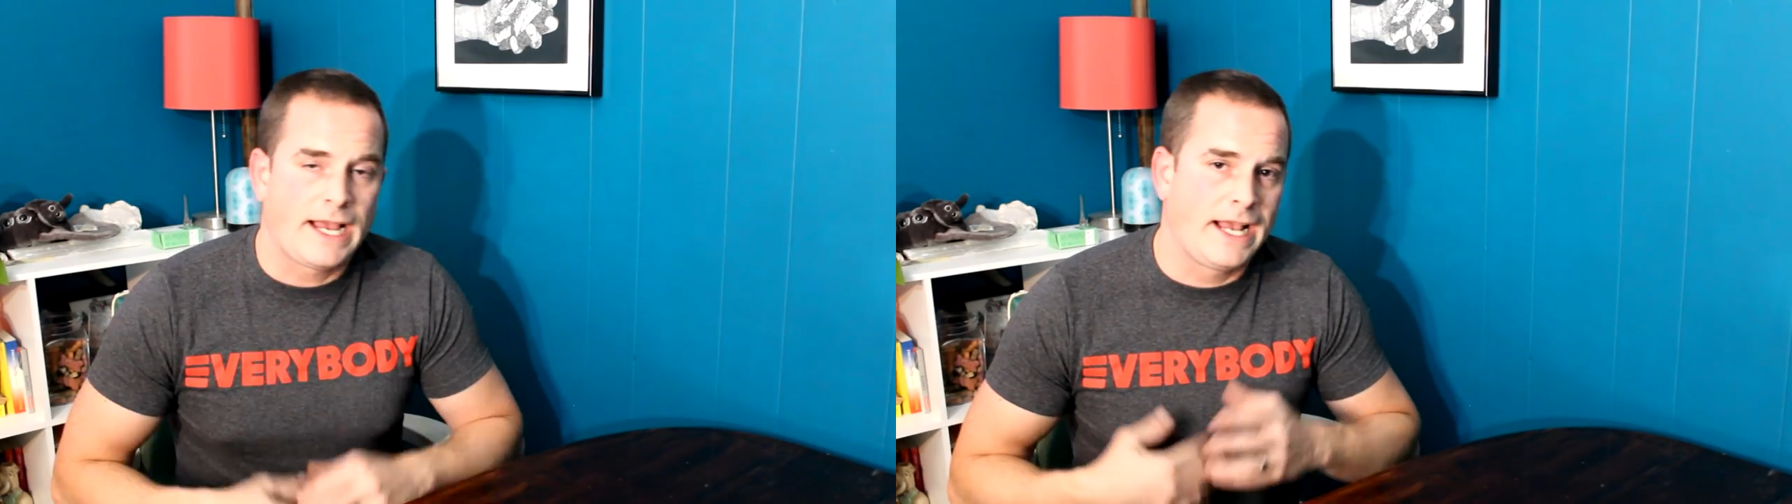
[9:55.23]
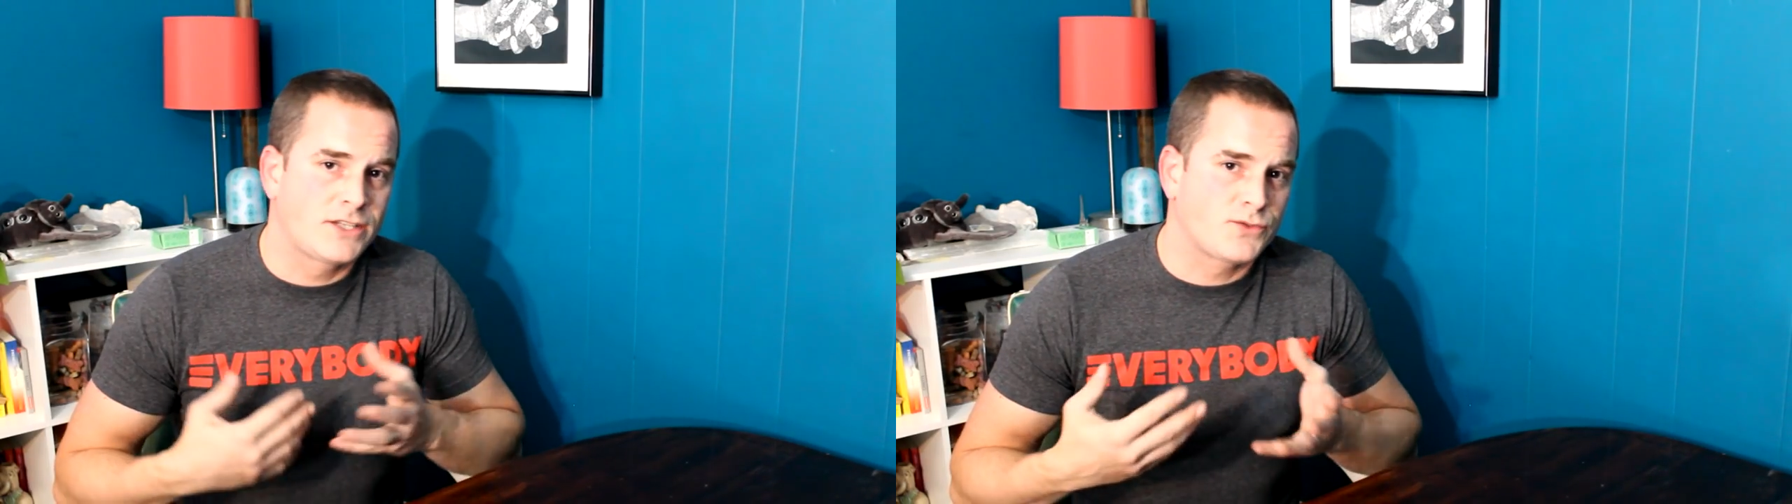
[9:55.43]

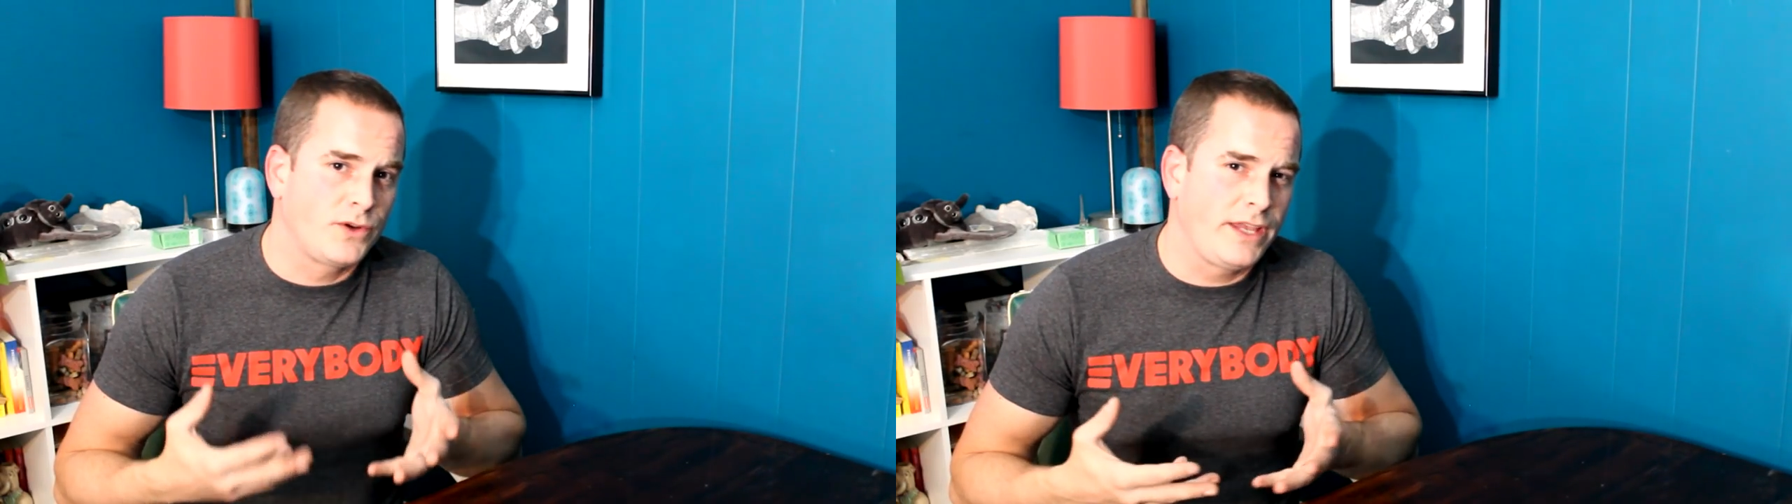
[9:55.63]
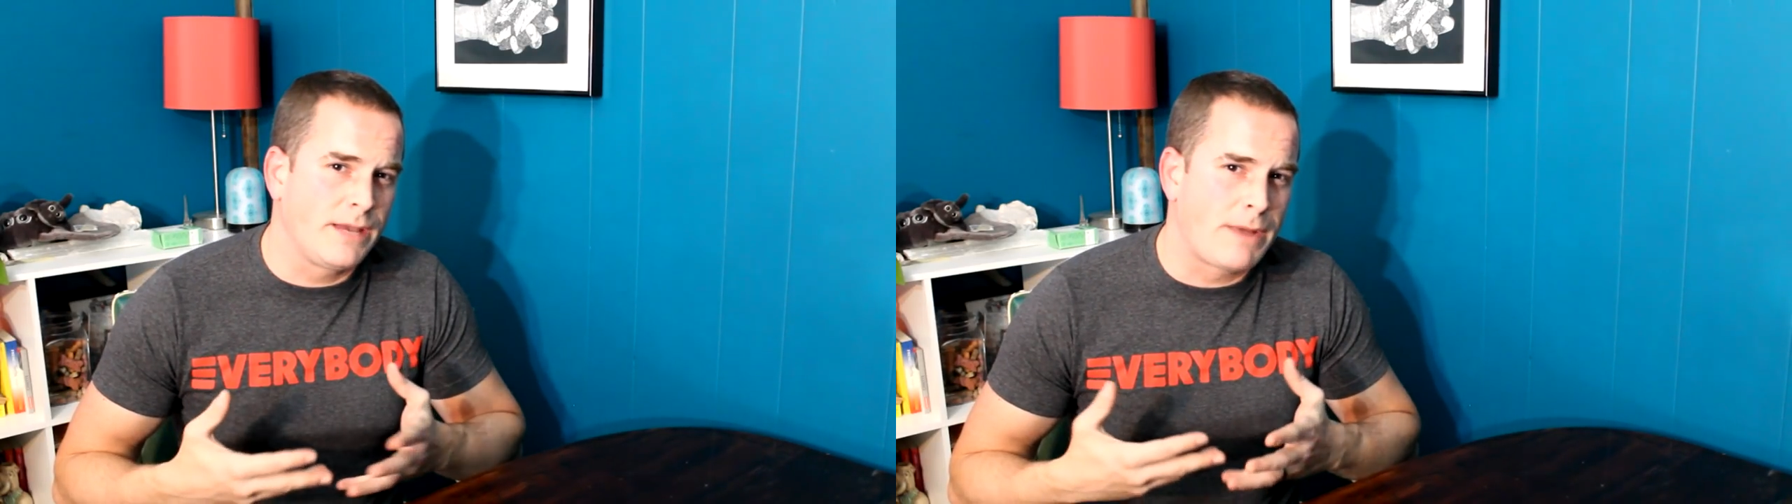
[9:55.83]
It's
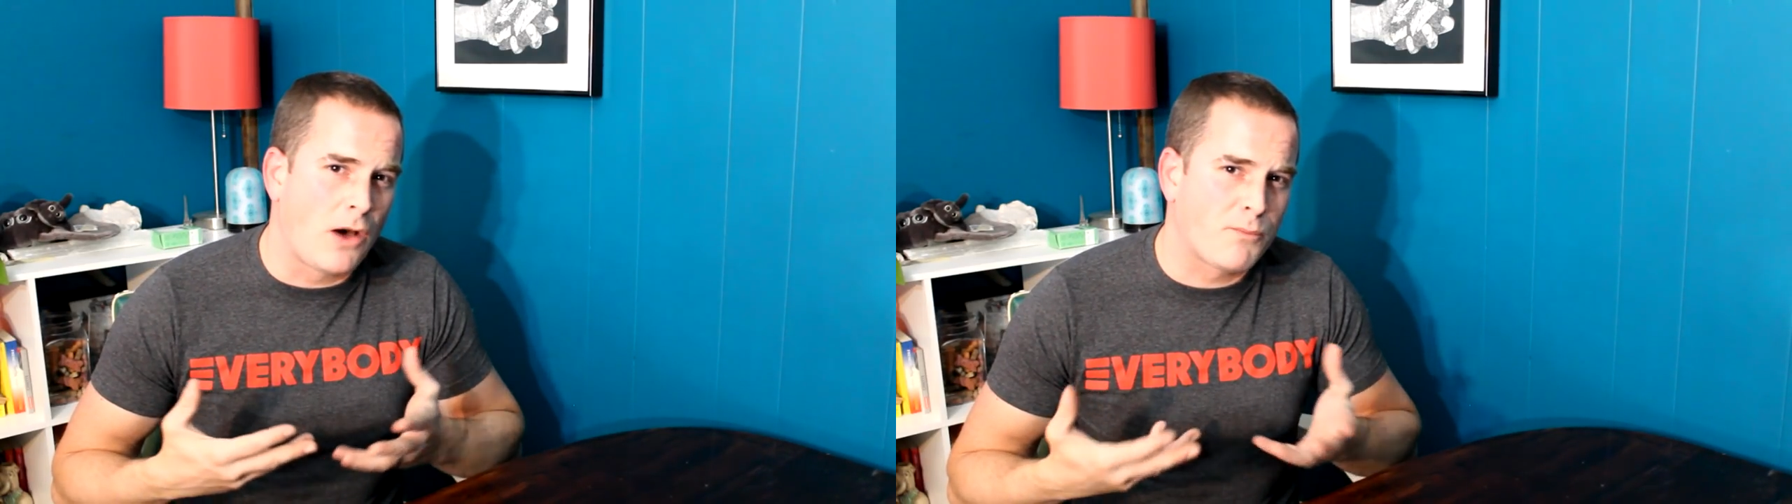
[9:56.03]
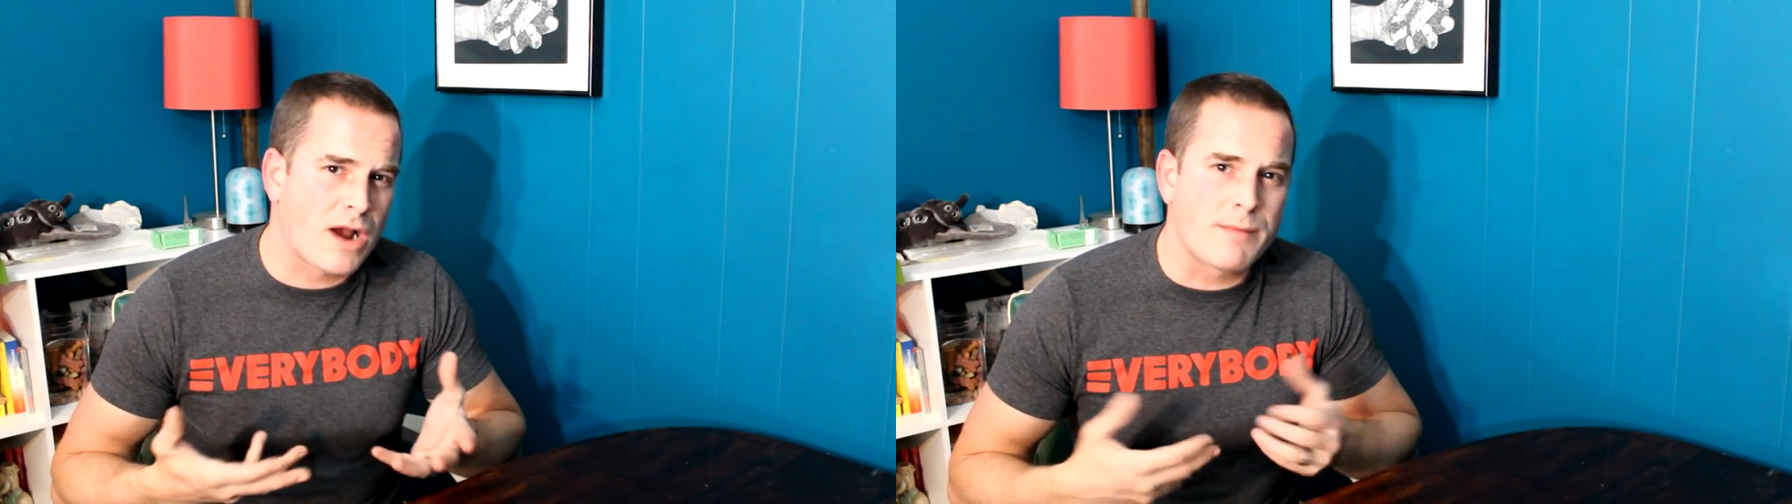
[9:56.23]
really
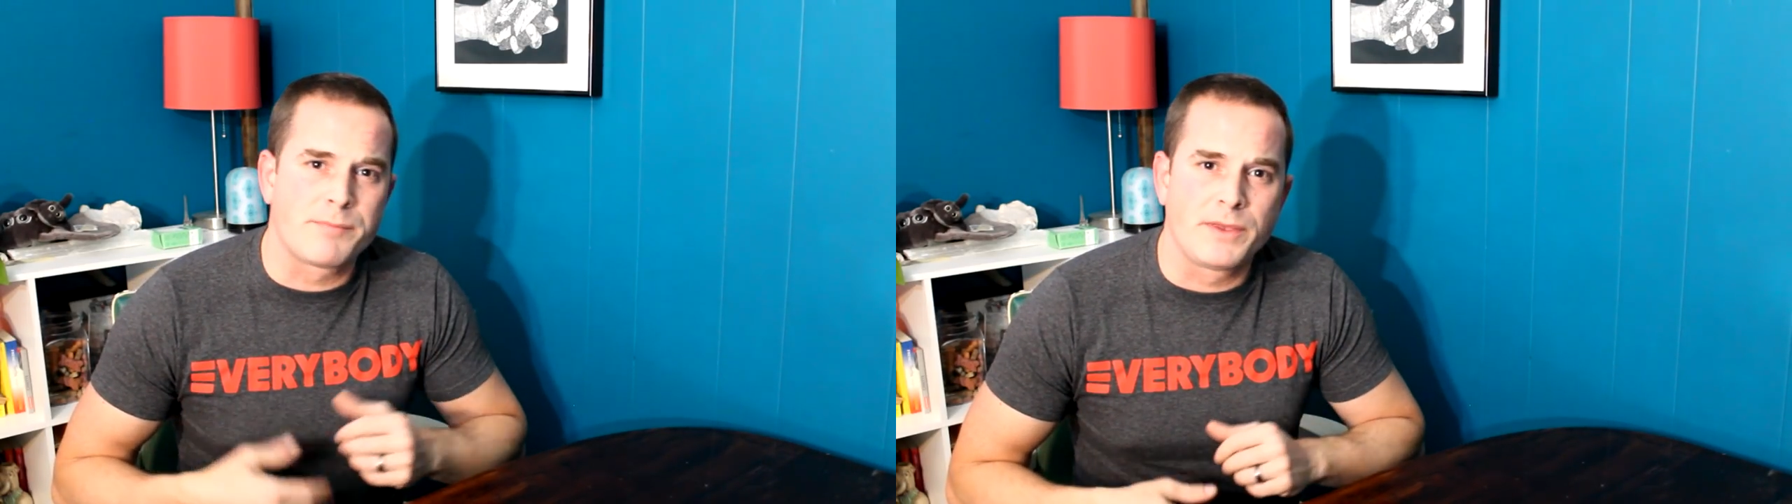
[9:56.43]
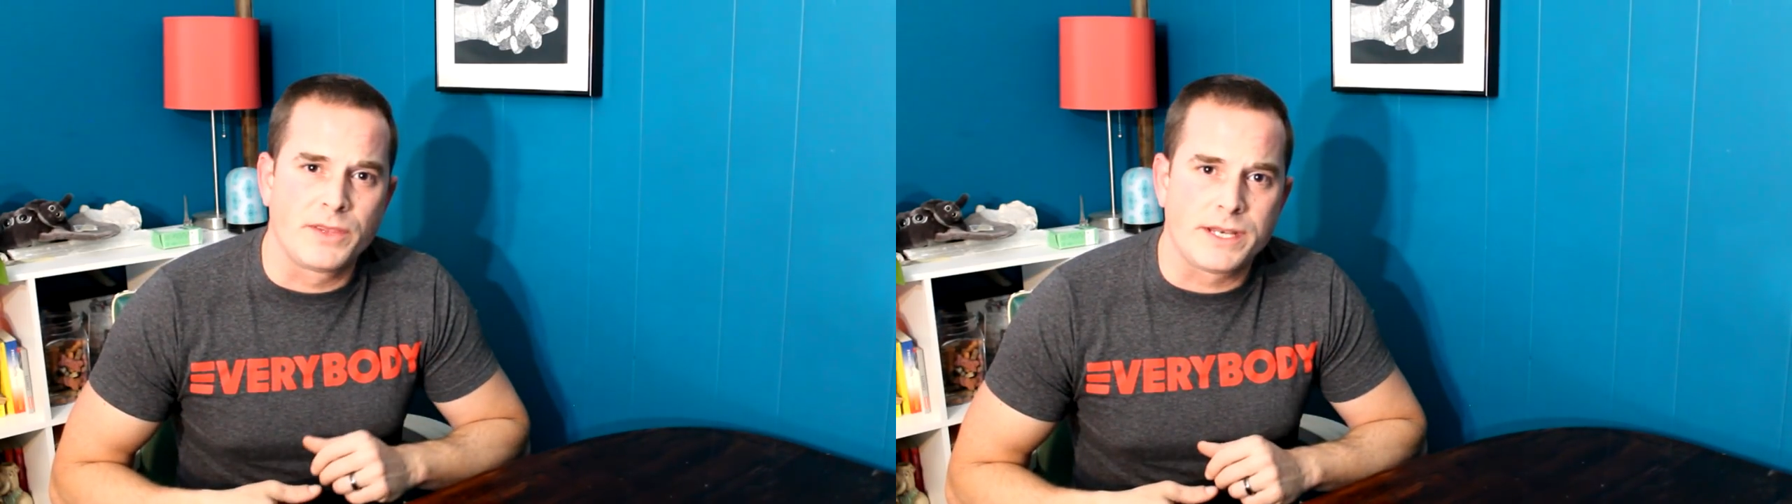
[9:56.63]
about
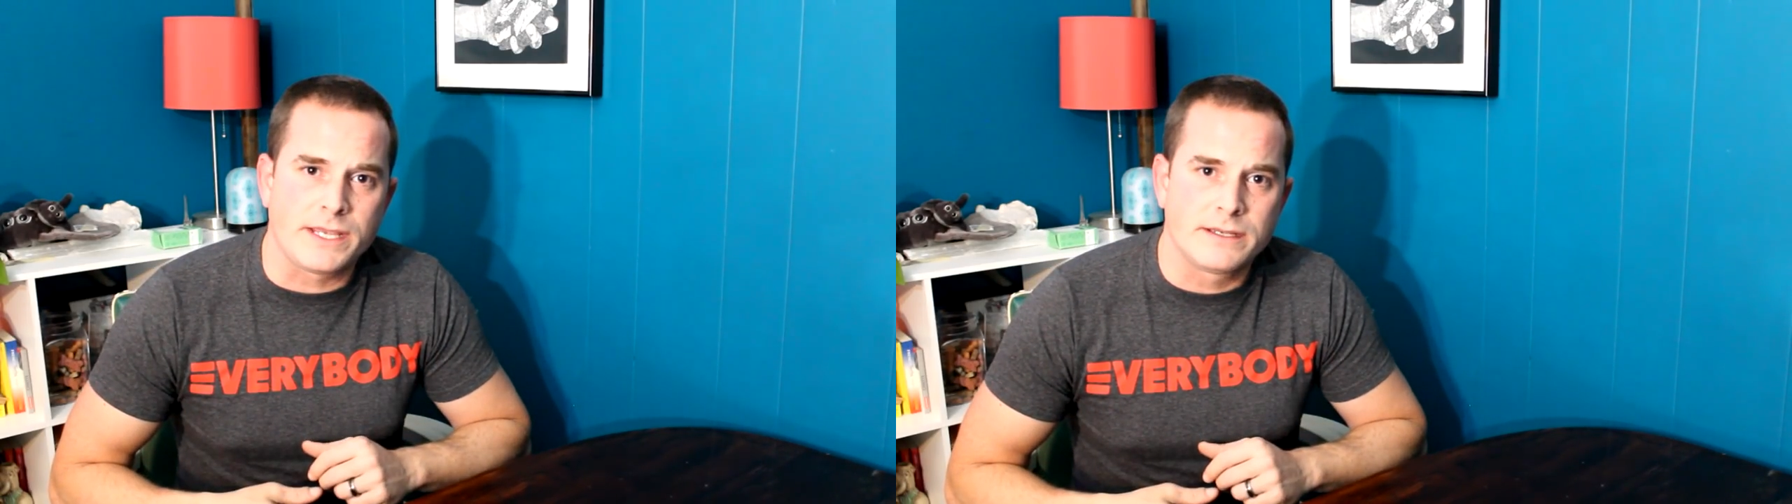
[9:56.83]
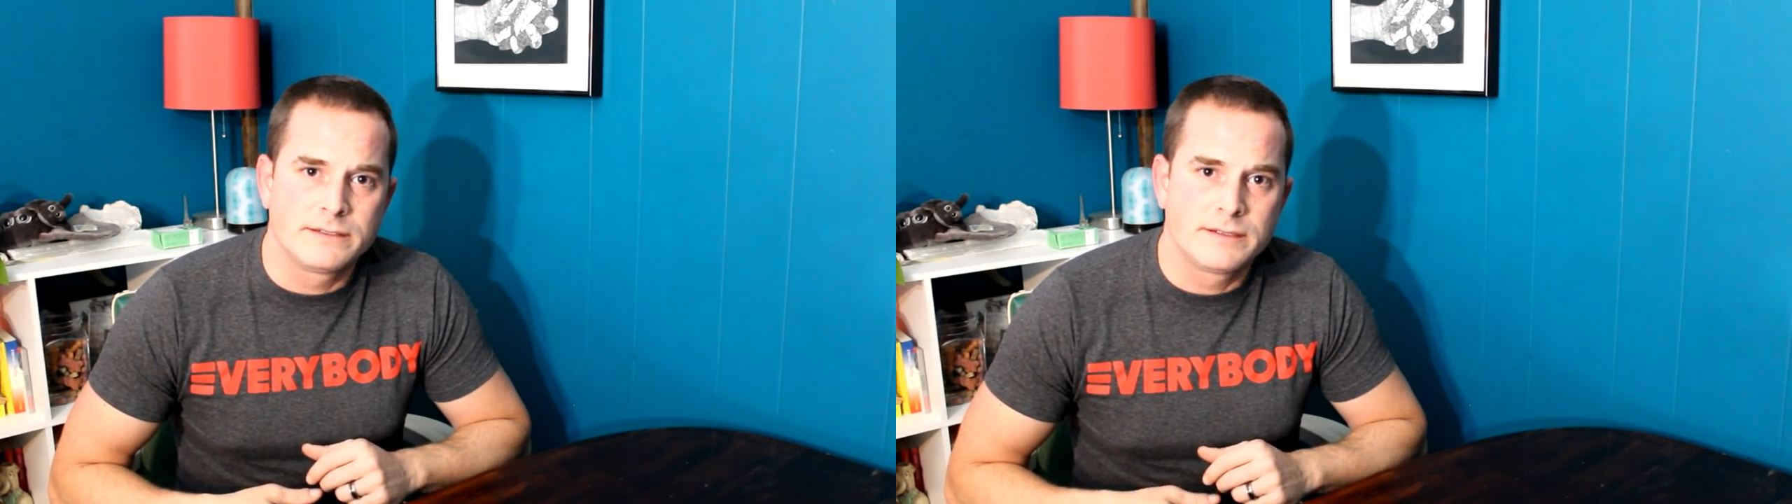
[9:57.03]
probability.